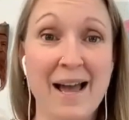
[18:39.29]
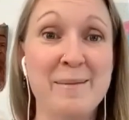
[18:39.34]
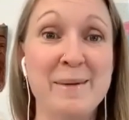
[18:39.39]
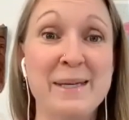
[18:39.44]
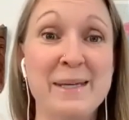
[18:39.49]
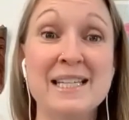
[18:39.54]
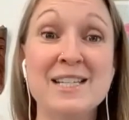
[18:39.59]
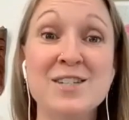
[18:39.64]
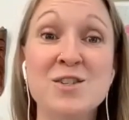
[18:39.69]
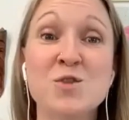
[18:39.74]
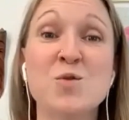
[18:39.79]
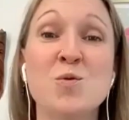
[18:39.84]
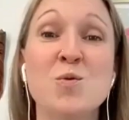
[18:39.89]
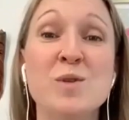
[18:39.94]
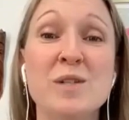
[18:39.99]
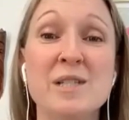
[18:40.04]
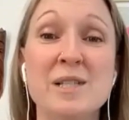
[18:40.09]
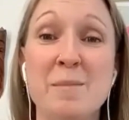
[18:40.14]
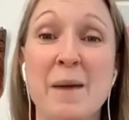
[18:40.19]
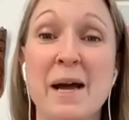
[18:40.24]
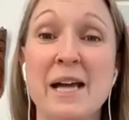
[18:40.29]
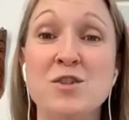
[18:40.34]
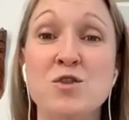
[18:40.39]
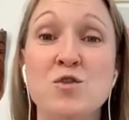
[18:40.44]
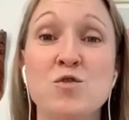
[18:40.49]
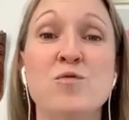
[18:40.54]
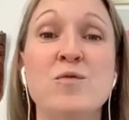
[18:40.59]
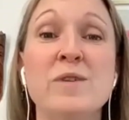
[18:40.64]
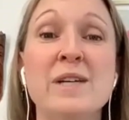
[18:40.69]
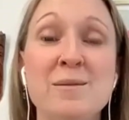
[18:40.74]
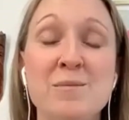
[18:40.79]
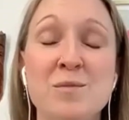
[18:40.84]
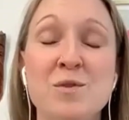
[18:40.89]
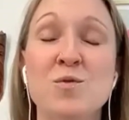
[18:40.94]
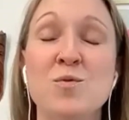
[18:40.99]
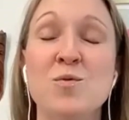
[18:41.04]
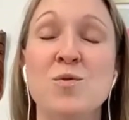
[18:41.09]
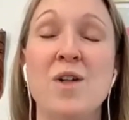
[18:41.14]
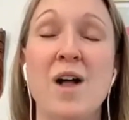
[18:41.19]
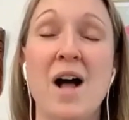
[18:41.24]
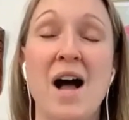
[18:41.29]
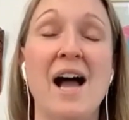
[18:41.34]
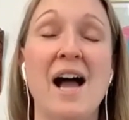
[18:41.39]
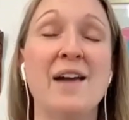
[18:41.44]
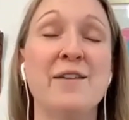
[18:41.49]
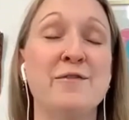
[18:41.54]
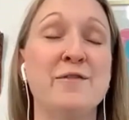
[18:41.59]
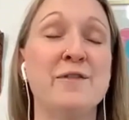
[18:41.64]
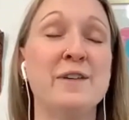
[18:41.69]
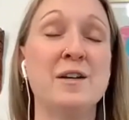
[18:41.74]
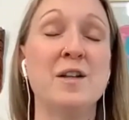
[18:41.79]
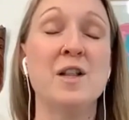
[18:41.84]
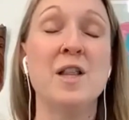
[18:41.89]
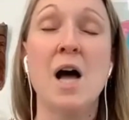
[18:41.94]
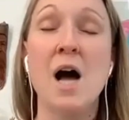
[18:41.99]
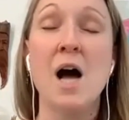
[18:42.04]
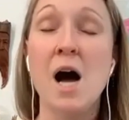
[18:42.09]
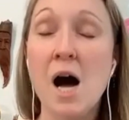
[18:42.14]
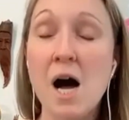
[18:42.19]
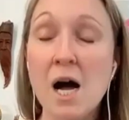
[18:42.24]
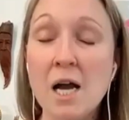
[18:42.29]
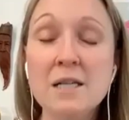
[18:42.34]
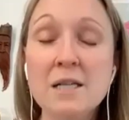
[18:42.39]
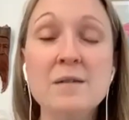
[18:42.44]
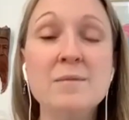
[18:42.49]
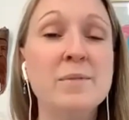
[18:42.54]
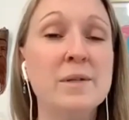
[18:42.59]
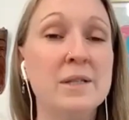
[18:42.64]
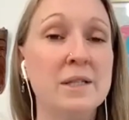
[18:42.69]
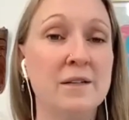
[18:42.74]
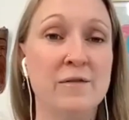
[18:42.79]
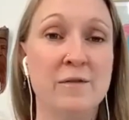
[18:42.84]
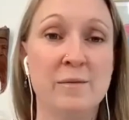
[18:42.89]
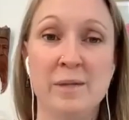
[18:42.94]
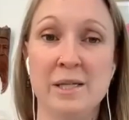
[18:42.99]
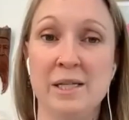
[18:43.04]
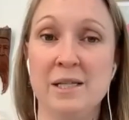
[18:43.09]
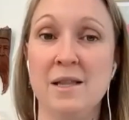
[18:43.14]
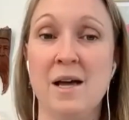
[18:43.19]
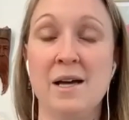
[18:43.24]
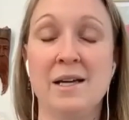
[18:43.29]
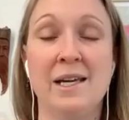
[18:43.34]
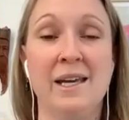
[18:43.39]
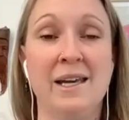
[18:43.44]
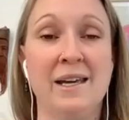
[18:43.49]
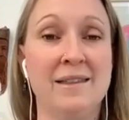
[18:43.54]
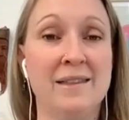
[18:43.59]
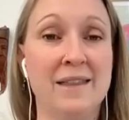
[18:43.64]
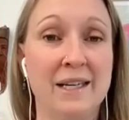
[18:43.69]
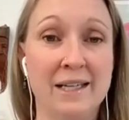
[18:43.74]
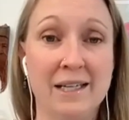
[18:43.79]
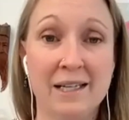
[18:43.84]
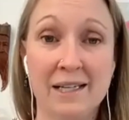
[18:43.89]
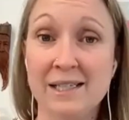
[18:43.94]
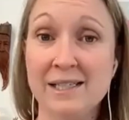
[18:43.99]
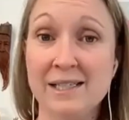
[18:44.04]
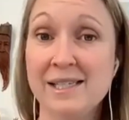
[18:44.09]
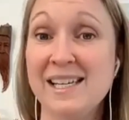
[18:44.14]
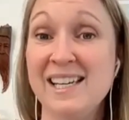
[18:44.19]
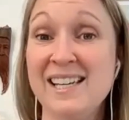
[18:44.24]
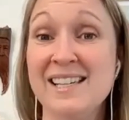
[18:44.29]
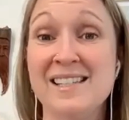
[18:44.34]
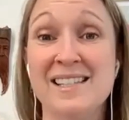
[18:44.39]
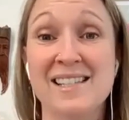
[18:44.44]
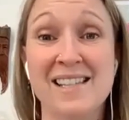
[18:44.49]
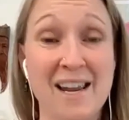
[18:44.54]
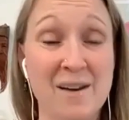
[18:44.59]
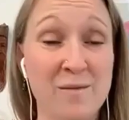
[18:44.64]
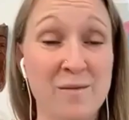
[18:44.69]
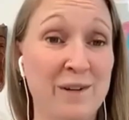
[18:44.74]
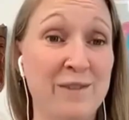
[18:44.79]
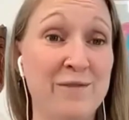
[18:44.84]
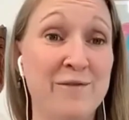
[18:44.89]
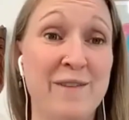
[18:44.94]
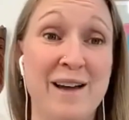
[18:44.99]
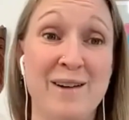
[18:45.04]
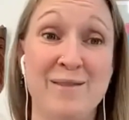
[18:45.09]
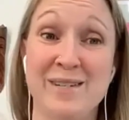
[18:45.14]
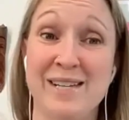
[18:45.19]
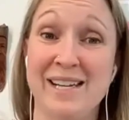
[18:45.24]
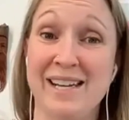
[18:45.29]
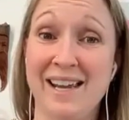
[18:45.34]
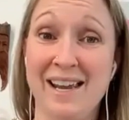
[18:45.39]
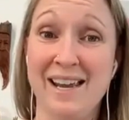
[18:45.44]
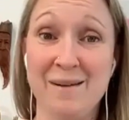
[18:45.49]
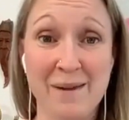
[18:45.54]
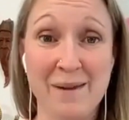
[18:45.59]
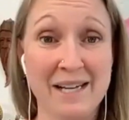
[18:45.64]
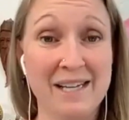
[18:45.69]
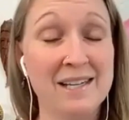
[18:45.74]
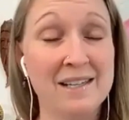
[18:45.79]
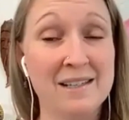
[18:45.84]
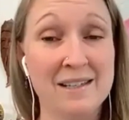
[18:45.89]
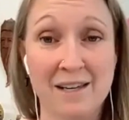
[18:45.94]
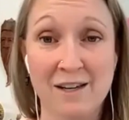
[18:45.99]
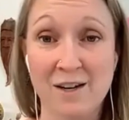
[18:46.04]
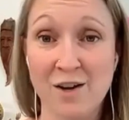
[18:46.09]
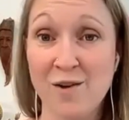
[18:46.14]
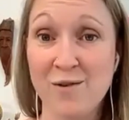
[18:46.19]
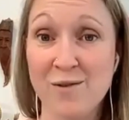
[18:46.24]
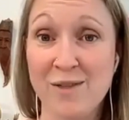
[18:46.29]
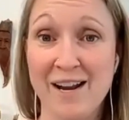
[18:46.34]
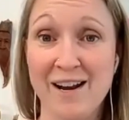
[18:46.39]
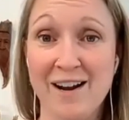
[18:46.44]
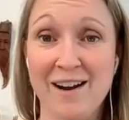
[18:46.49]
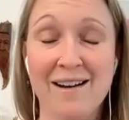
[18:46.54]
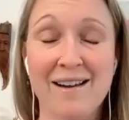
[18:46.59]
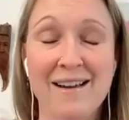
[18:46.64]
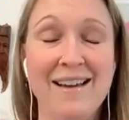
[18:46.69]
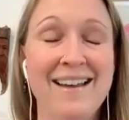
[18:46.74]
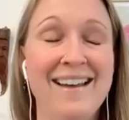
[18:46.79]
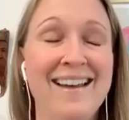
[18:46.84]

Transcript: I mean, this school is my dream school. I feel unbelievably lucky that it exists and we found it and my kid can go there.